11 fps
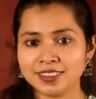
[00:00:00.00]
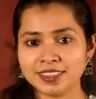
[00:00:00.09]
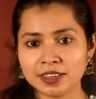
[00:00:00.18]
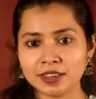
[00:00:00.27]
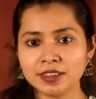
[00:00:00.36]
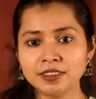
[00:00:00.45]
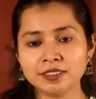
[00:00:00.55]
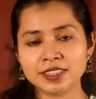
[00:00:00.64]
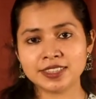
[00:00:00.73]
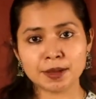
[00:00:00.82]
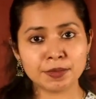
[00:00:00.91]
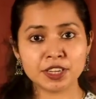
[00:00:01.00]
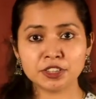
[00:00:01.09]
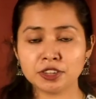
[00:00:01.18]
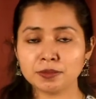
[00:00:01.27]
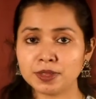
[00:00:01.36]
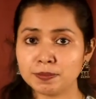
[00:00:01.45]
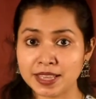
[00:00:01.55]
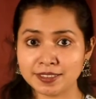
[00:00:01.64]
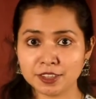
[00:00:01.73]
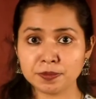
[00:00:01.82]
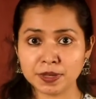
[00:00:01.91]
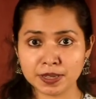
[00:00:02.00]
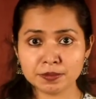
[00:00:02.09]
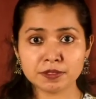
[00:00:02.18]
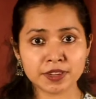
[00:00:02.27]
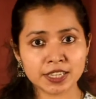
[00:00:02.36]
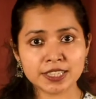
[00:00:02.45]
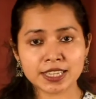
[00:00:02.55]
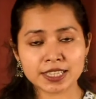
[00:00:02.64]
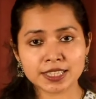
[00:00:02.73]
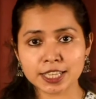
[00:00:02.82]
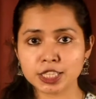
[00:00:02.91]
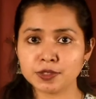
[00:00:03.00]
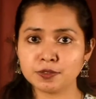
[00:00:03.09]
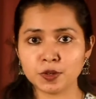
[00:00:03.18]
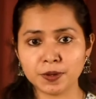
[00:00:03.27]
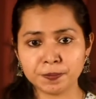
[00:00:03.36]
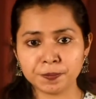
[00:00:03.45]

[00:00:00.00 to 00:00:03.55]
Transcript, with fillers: the dissemination of the message becomes very successful